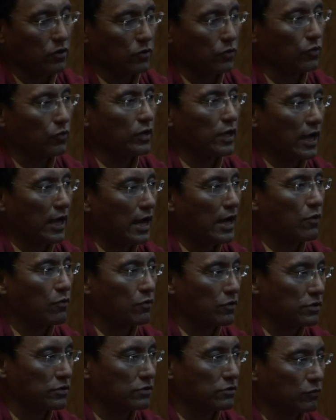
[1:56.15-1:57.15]
We are
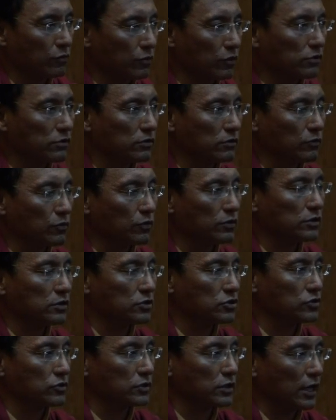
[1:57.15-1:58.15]
with the
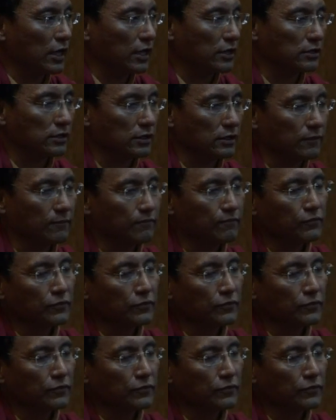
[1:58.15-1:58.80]
shunyata.